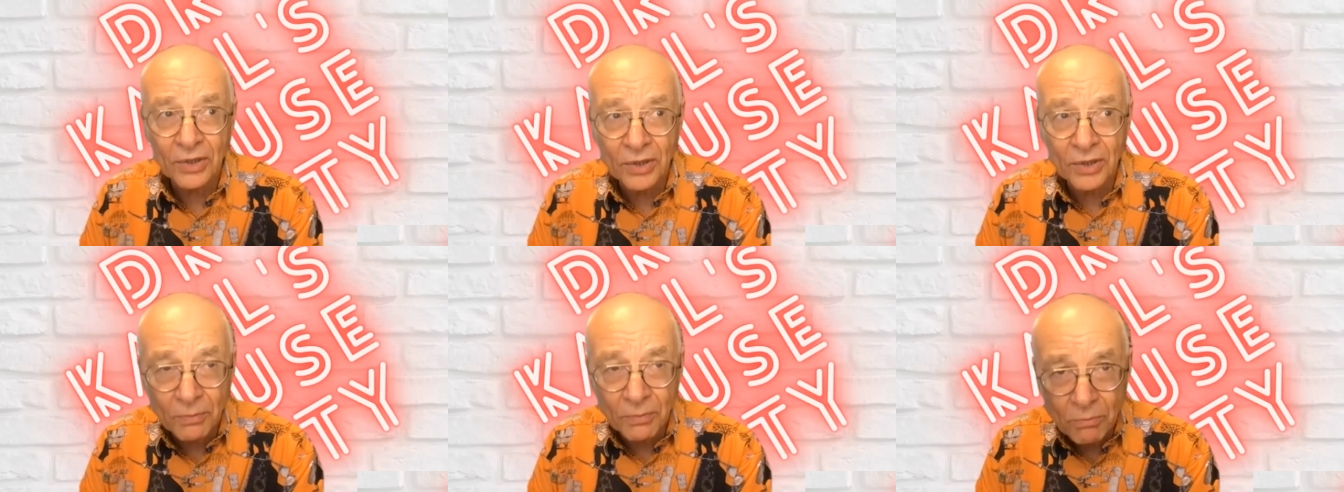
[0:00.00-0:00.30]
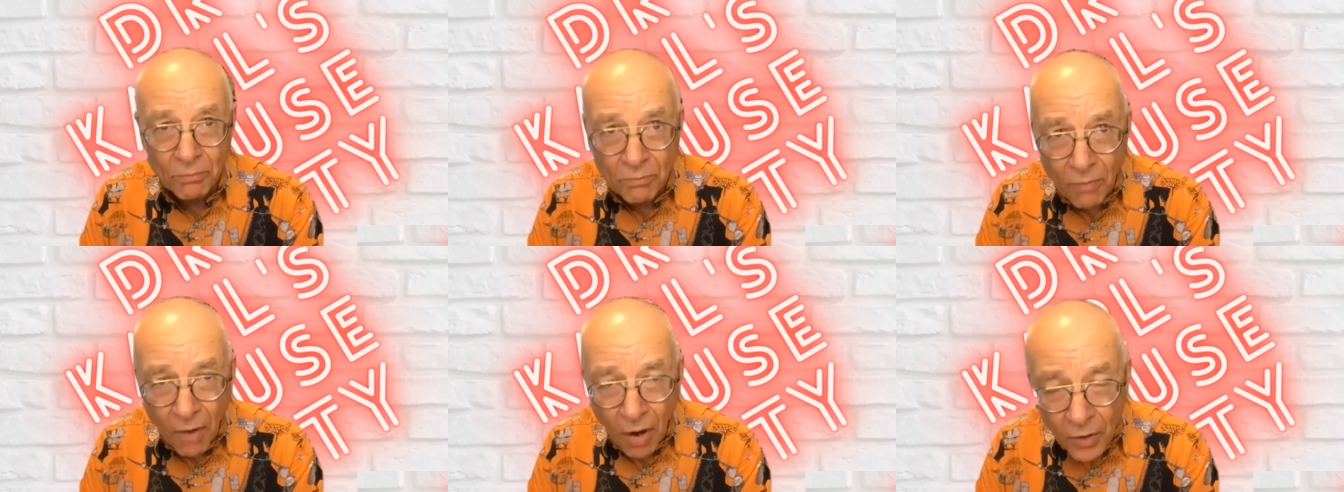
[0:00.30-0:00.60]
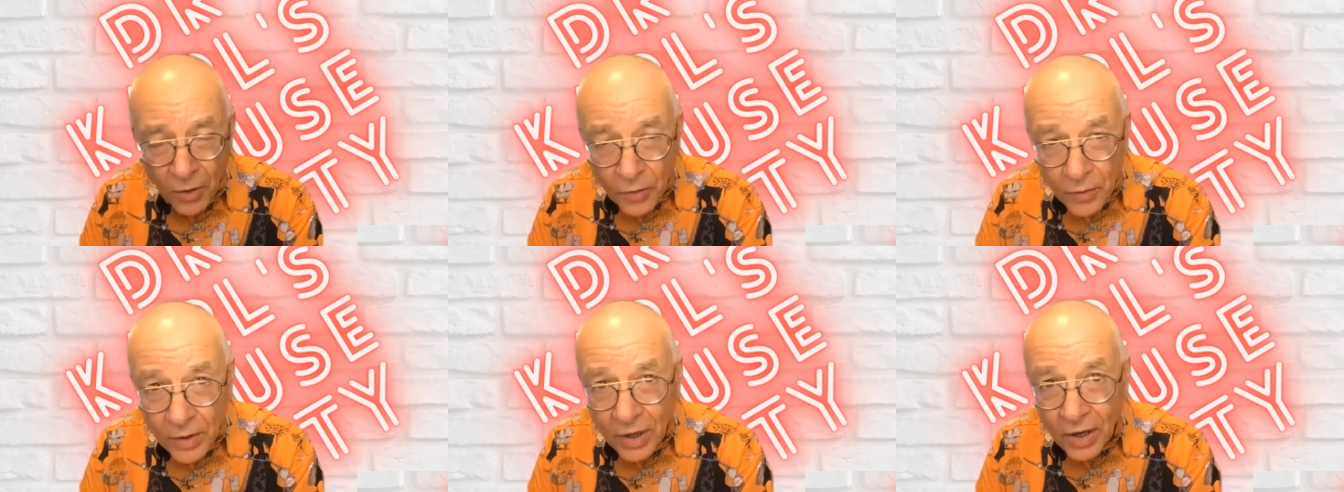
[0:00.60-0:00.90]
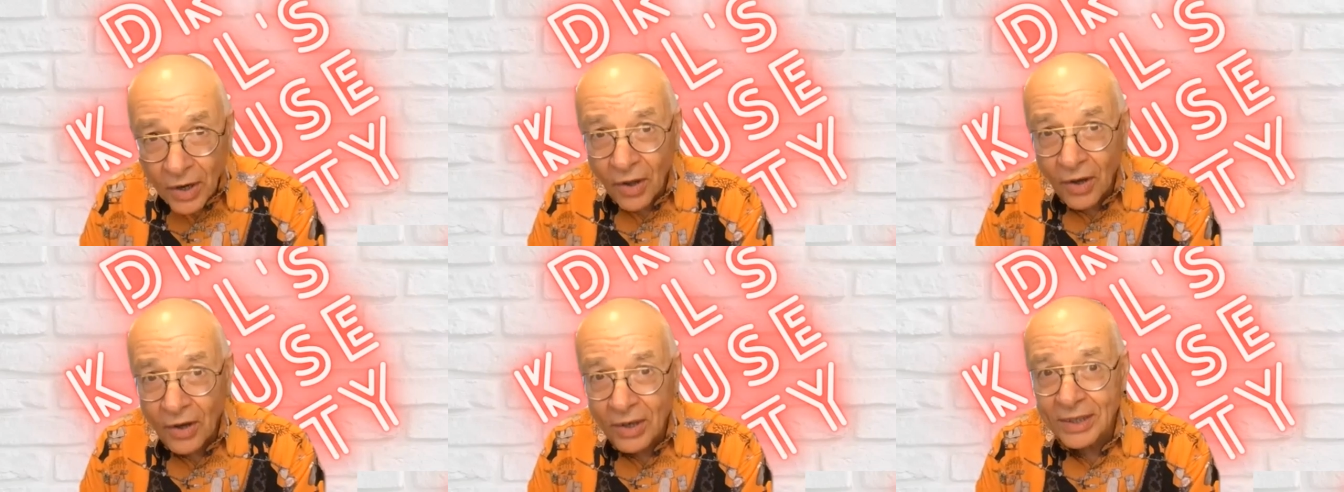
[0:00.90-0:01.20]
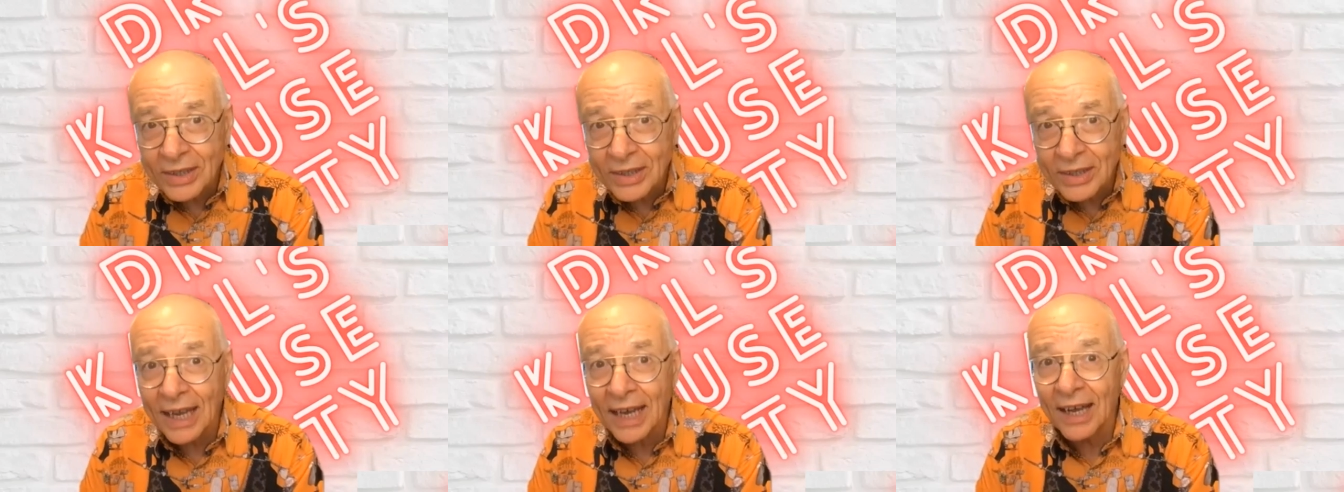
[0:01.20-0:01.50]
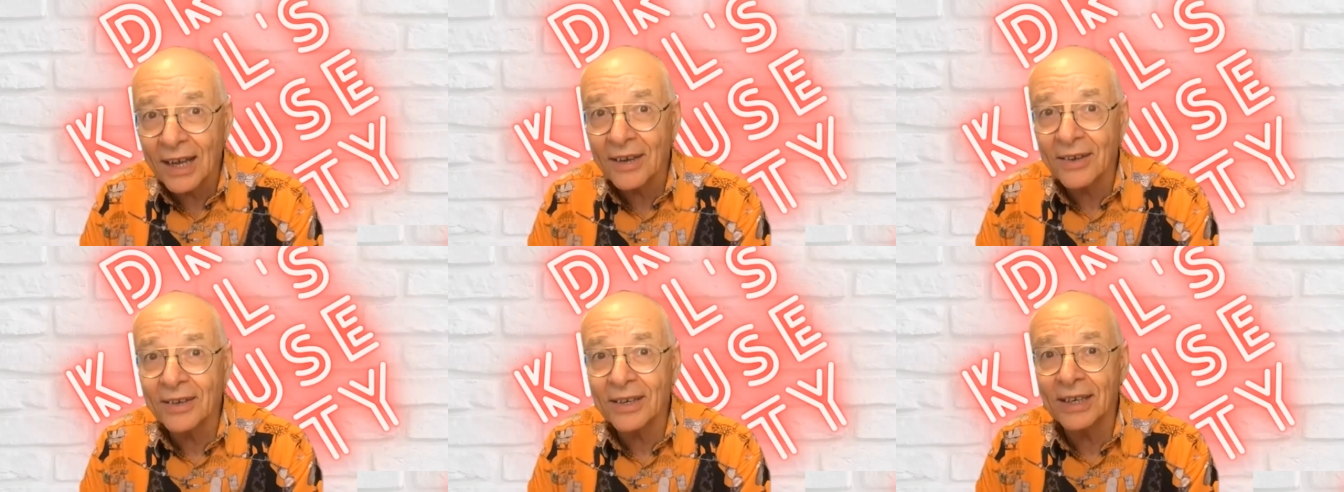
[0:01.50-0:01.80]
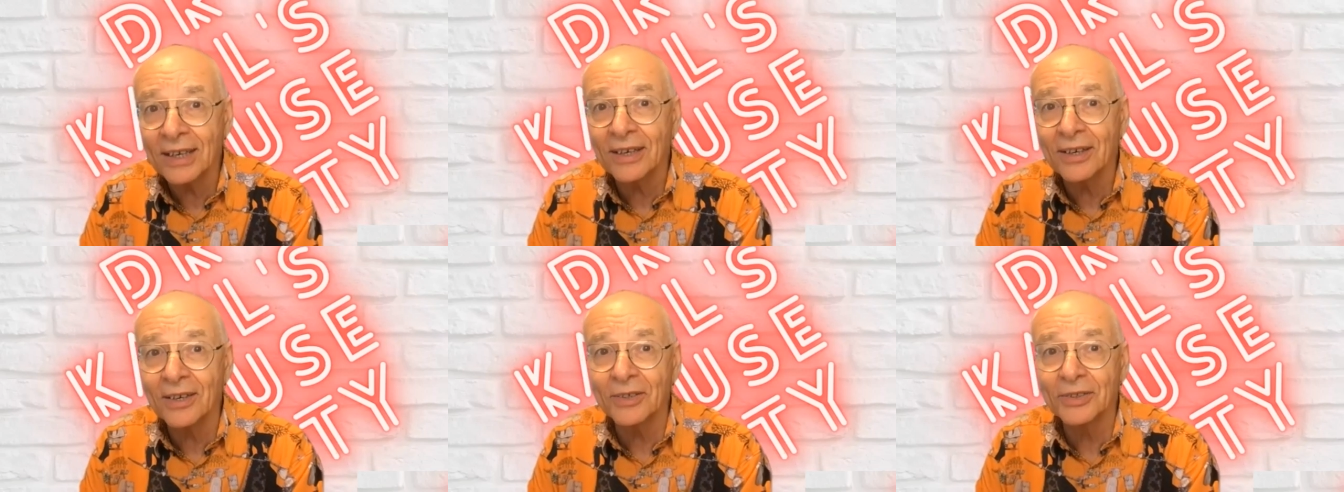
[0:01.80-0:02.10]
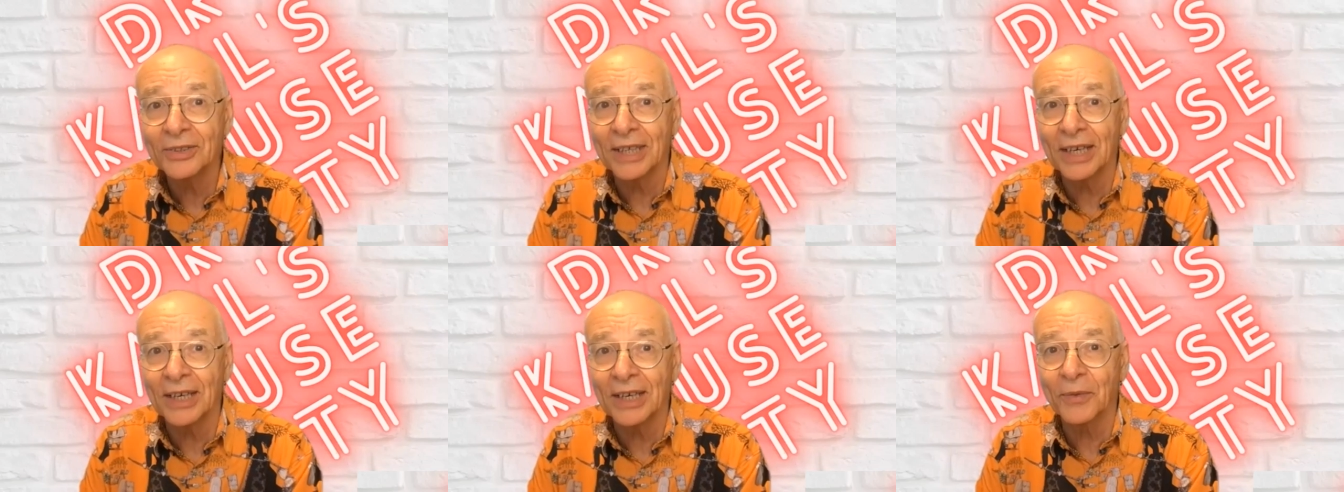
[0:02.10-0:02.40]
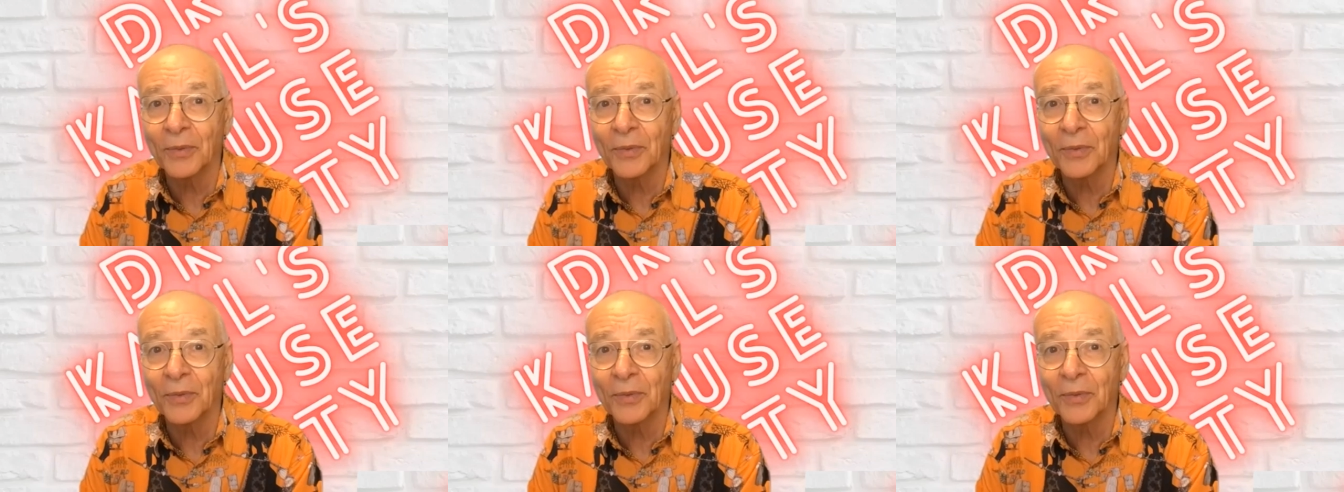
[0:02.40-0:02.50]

Moderate lockdown in New South